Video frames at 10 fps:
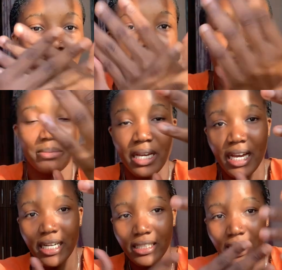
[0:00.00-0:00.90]
This is my
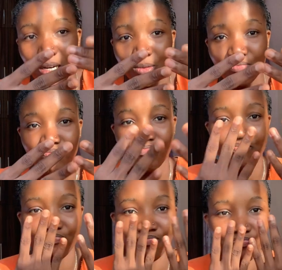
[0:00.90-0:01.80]
hand now.
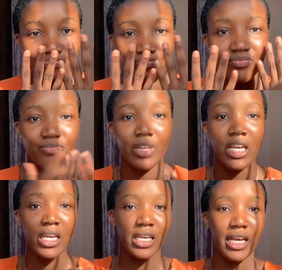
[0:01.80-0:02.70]

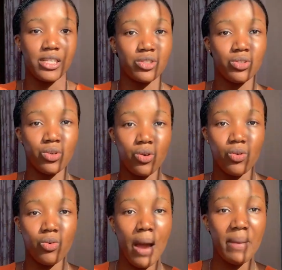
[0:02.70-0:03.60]
Yes,
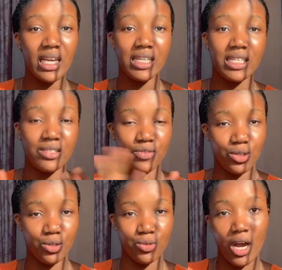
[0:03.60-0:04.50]
so I'm making this
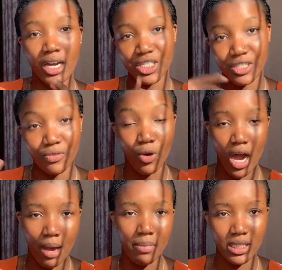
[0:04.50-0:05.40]
video to hash for
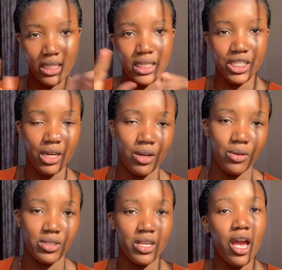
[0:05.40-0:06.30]
her, basically. Shout
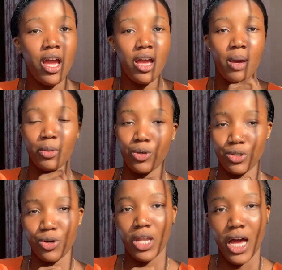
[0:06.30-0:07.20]
out. I'm not going
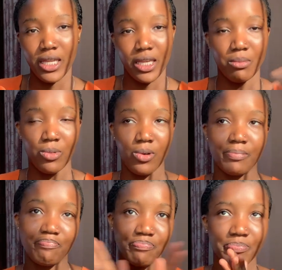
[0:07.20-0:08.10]
to call her name, but
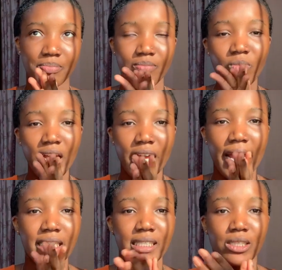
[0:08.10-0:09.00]

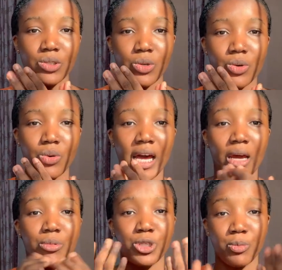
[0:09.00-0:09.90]
yes, so, and
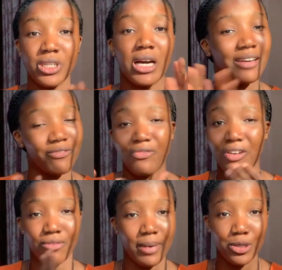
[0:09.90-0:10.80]
I'll be jumping at, in
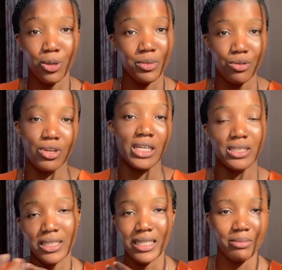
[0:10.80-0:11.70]
fact, on my thumbnail you can
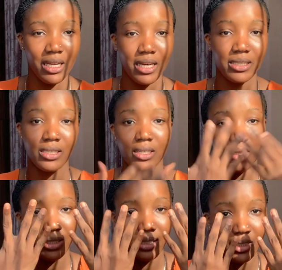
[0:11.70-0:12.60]
see that's my hand.
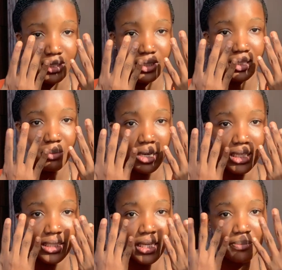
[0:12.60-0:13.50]
This is the same
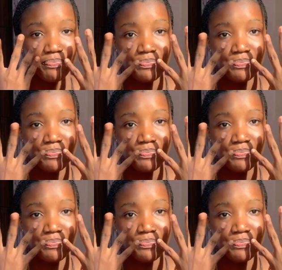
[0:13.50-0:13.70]
hand here.